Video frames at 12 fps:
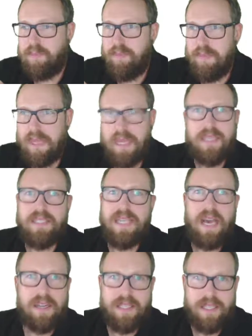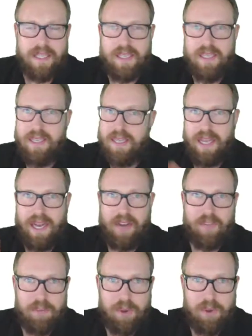And undoubtedly, in
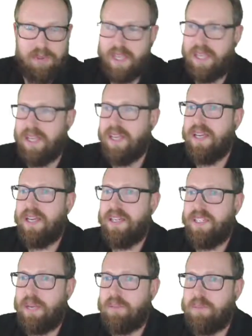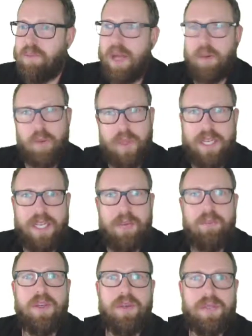every movie, James Bond will end
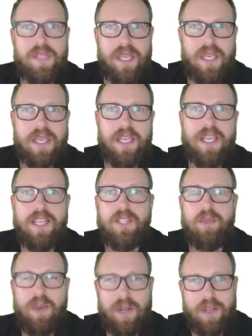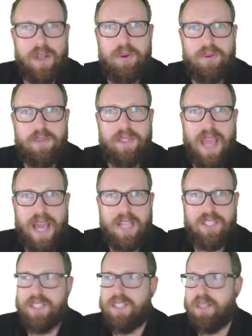up using each one of those
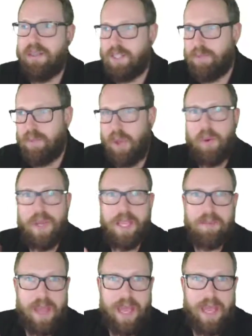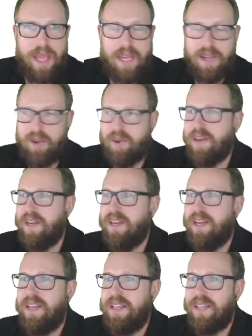gadgets, the exploding pen or
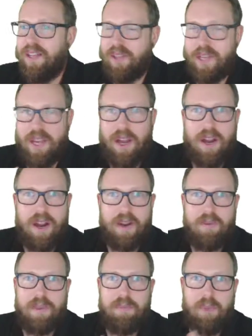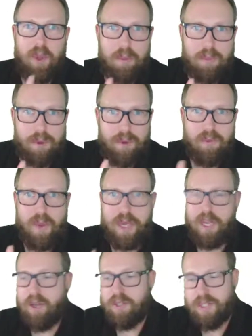the car with the bulletproof
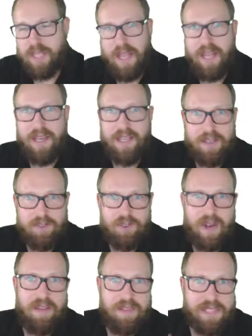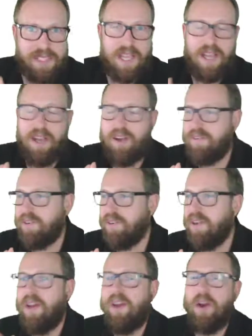windows and that can drive itself
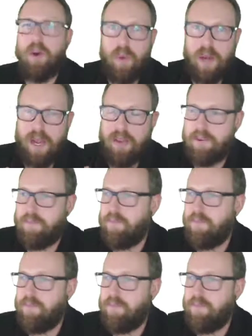or whatever.